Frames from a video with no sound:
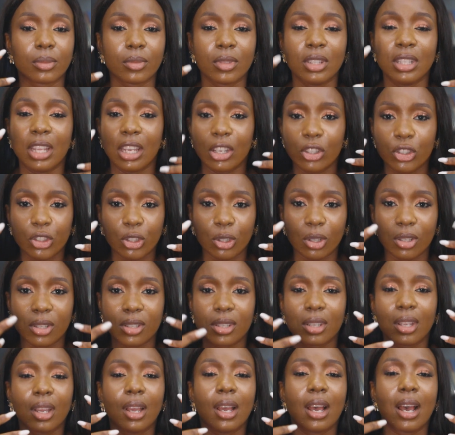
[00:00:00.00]

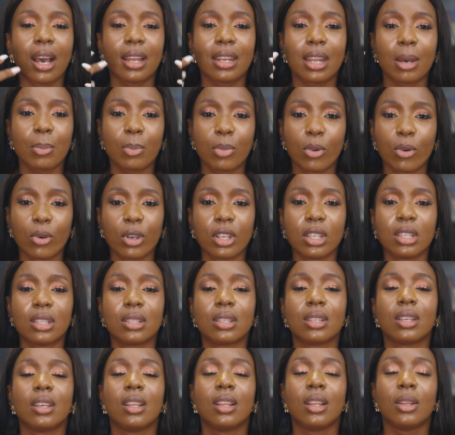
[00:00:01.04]
nations, at that
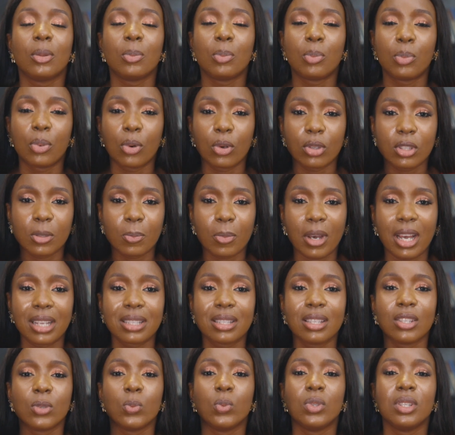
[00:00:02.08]
point, both
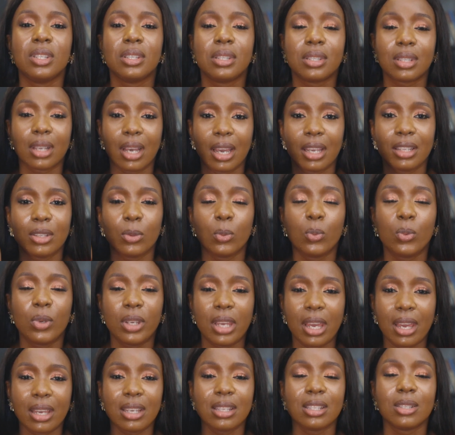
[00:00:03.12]
parties will decide
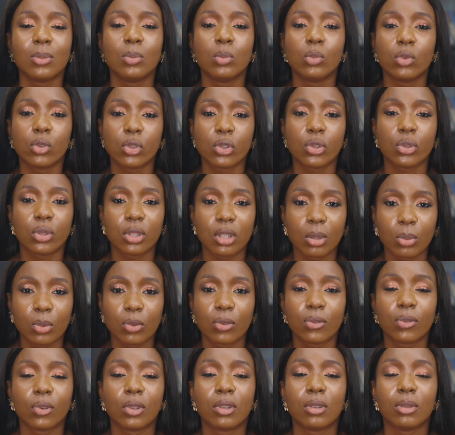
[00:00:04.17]
where is most suitable
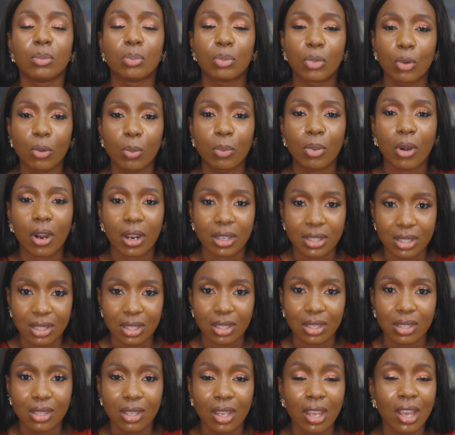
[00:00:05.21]
for the both
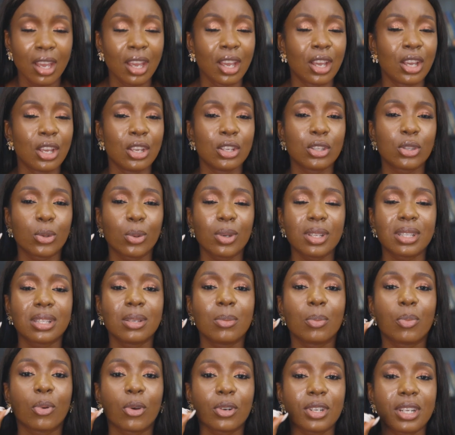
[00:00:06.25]
parties. So it's
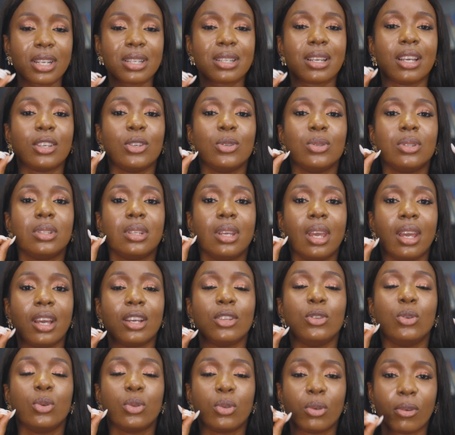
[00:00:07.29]
important that you take
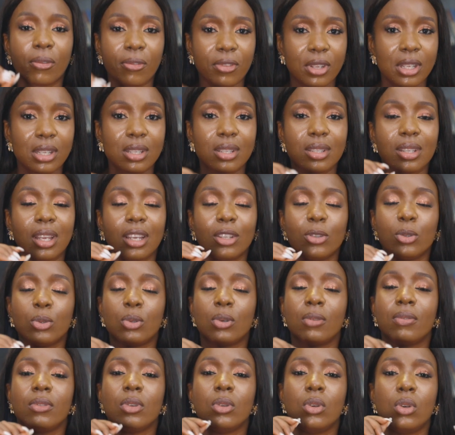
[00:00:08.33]
note of this, take note
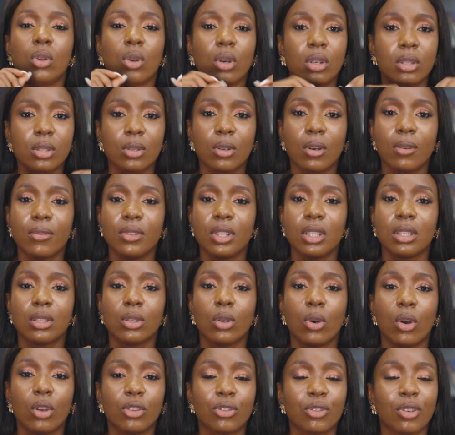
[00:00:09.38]
of the laws governing the
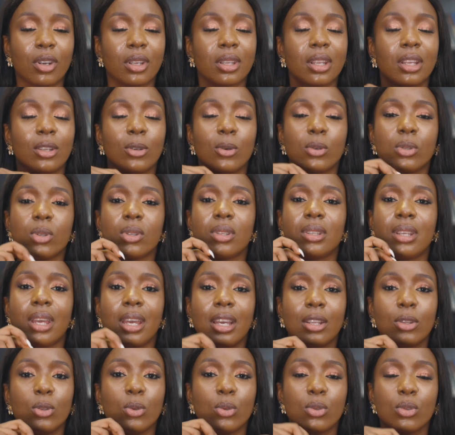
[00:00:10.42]
contract, and also
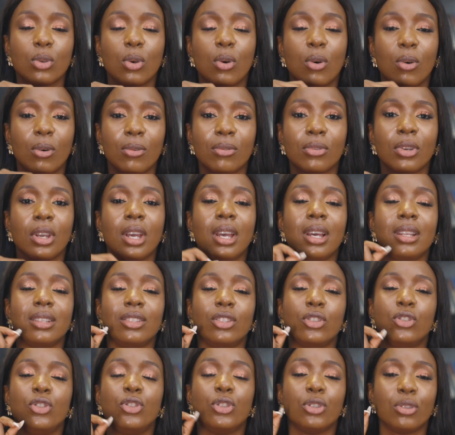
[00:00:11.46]
take note of
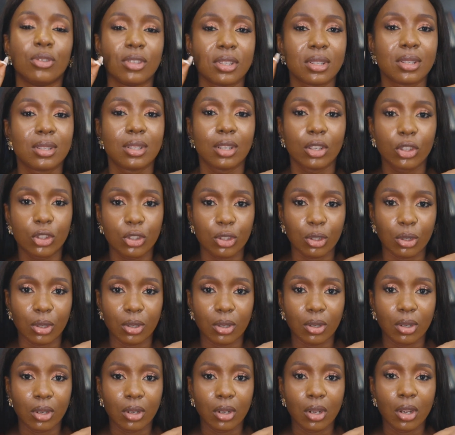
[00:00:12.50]
the
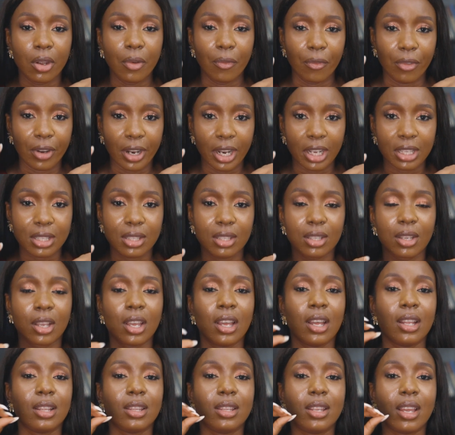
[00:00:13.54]
jurisdiction, right?
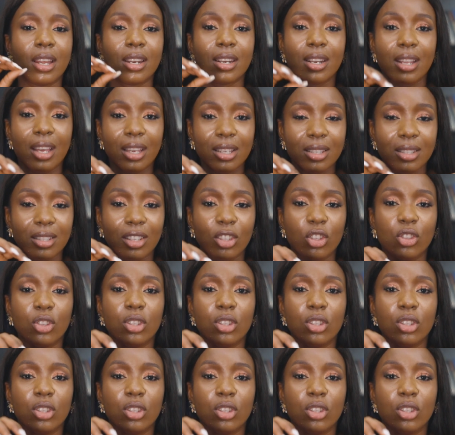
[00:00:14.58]
Then next thing,